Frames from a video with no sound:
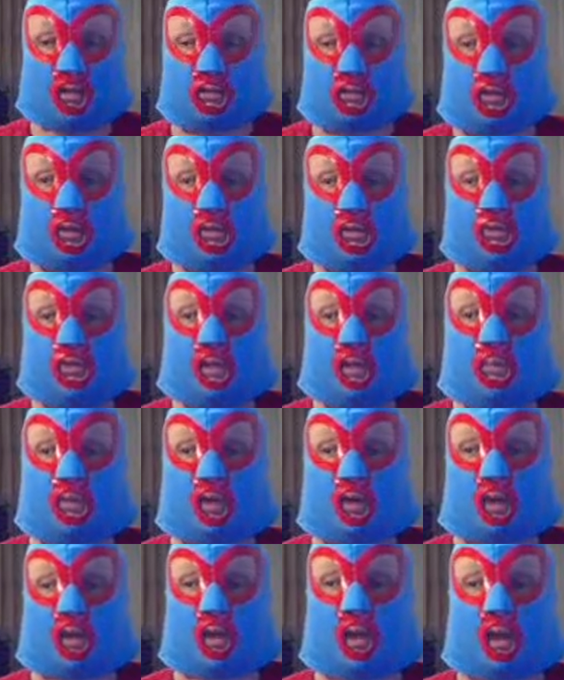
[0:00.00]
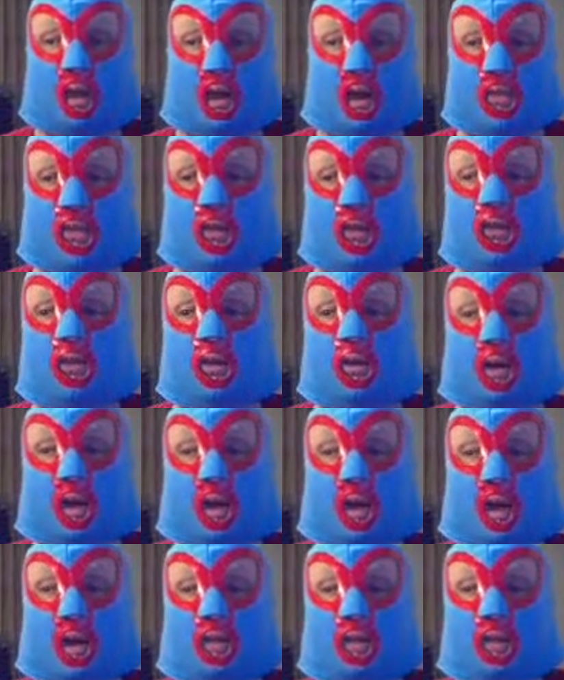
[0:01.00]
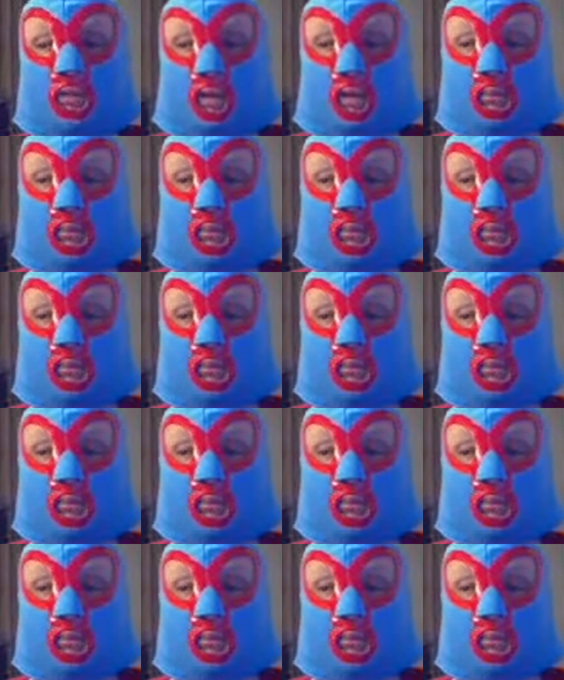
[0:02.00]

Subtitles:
So in summary, I think your odds